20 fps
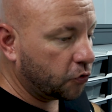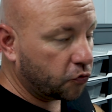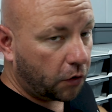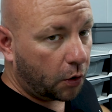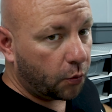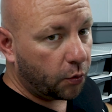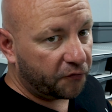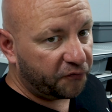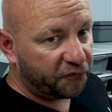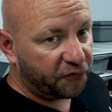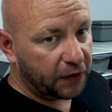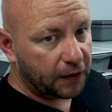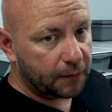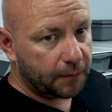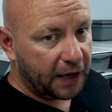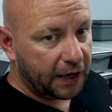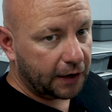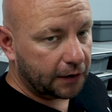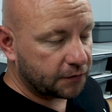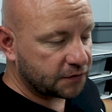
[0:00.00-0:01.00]
grow up
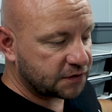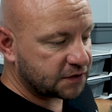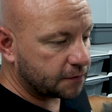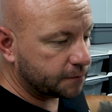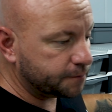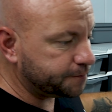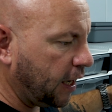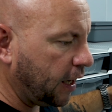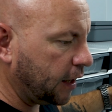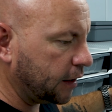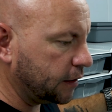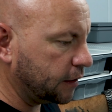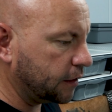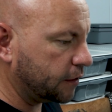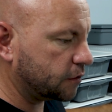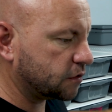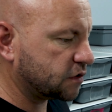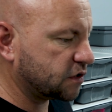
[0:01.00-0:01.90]
females and